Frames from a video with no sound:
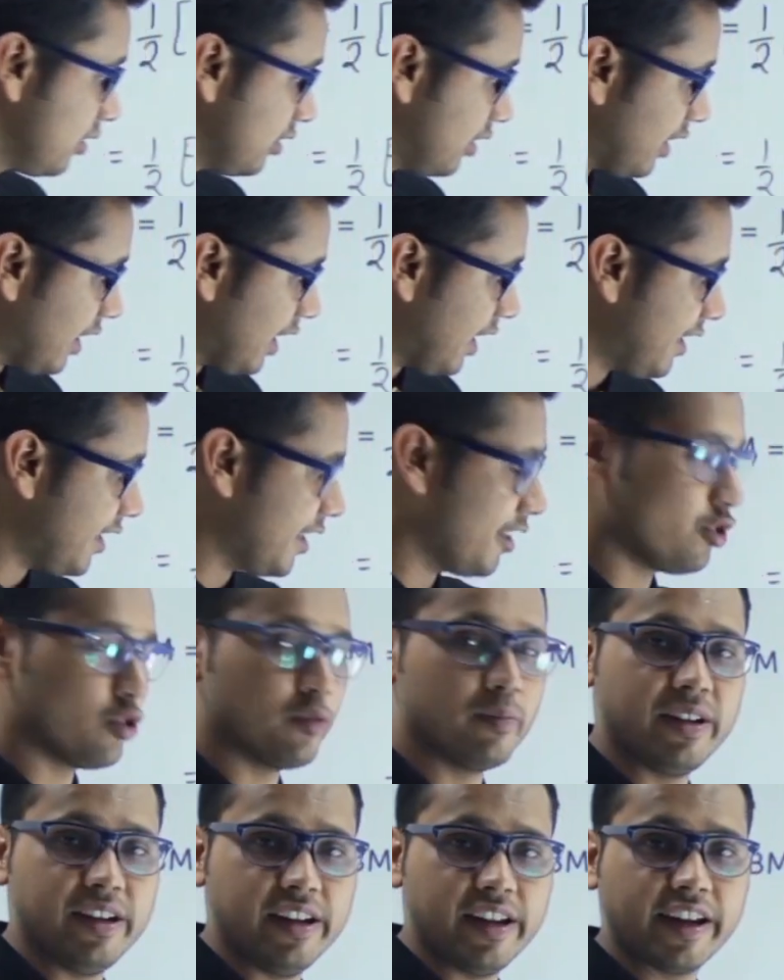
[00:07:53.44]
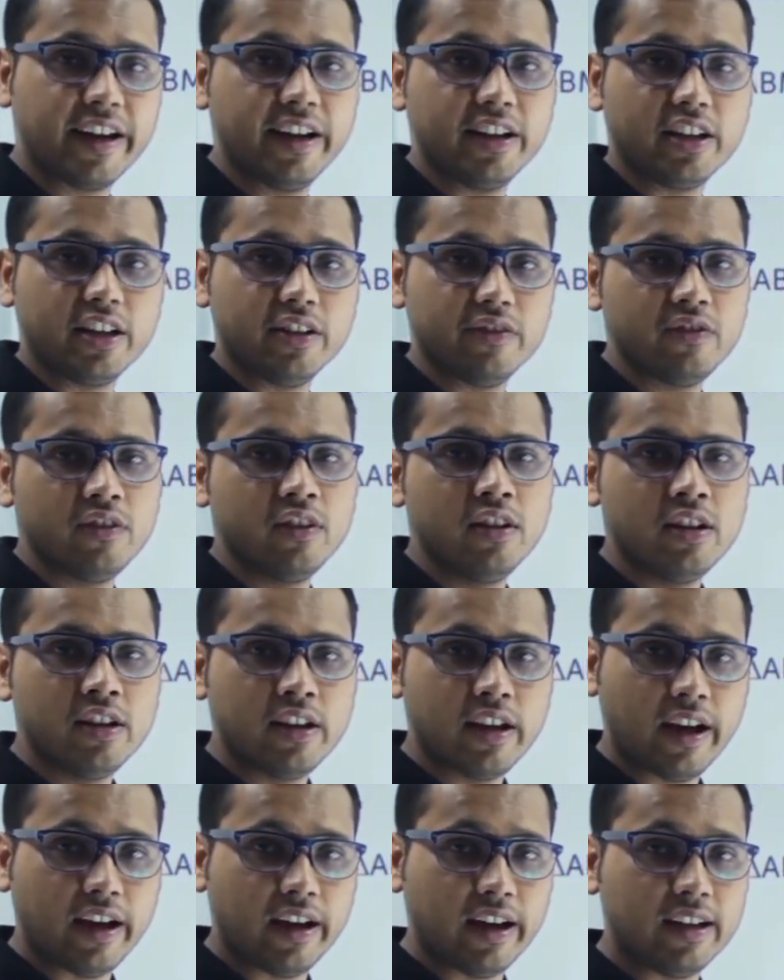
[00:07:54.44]
the area to be negative
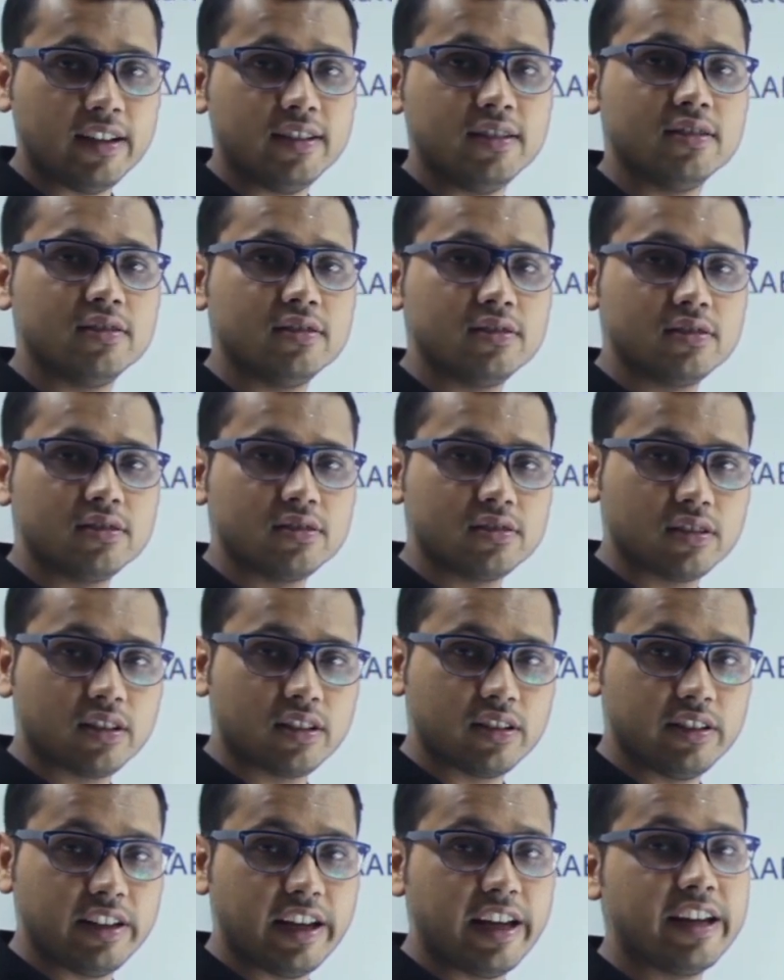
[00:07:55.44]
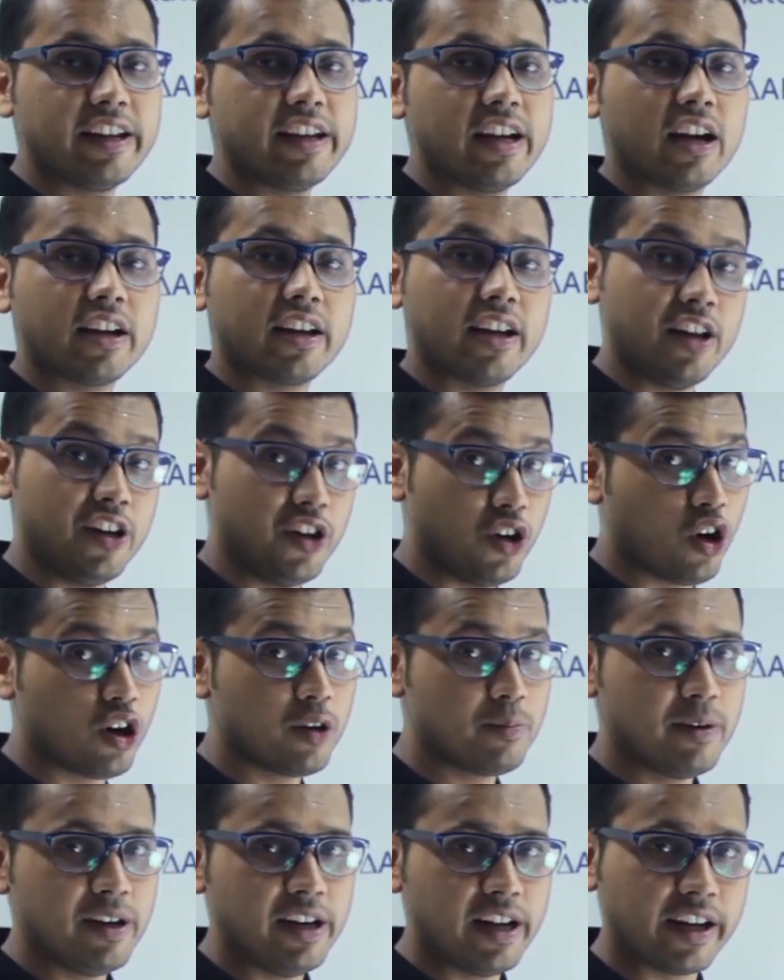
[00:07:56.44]
and area cannot
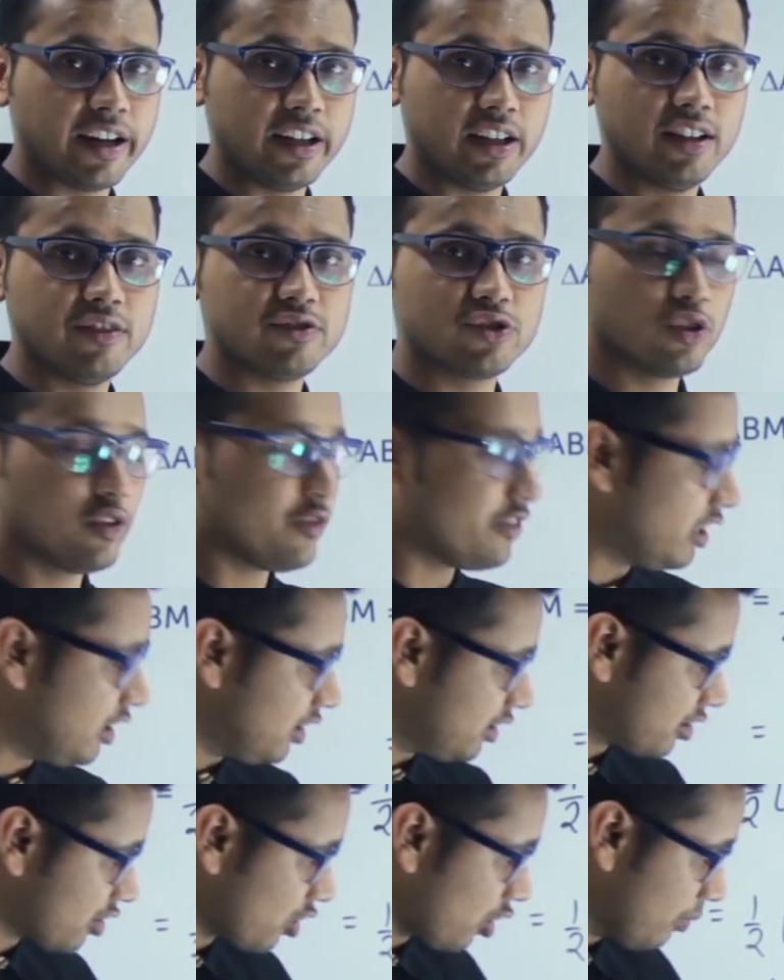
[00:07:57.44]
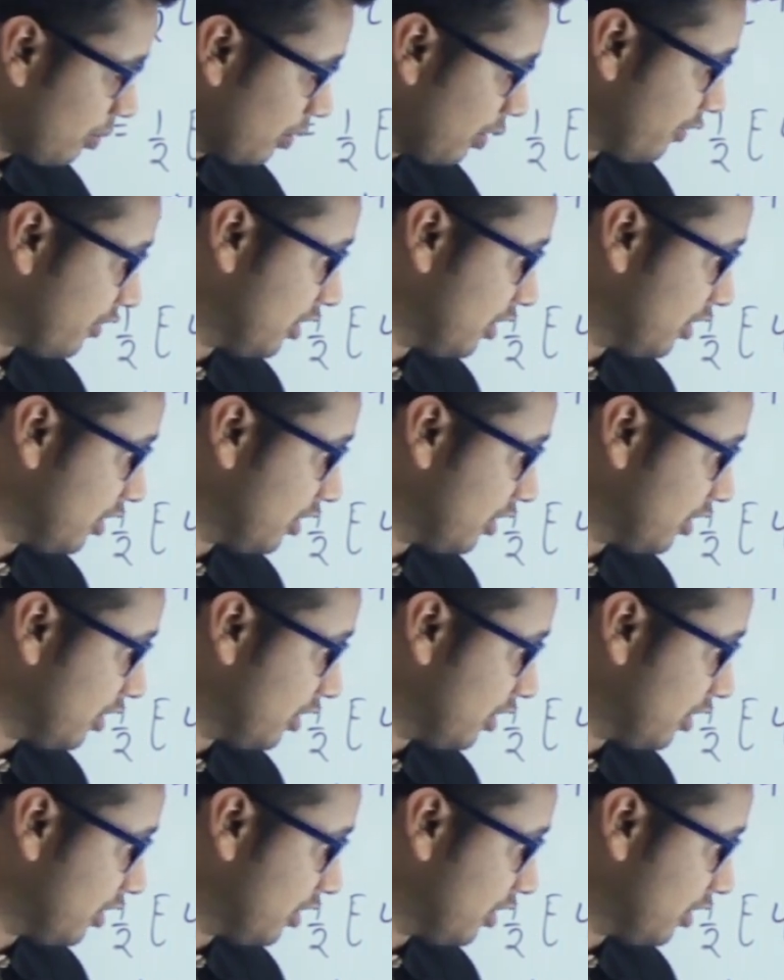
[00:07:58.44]
be negative, so we'll drop off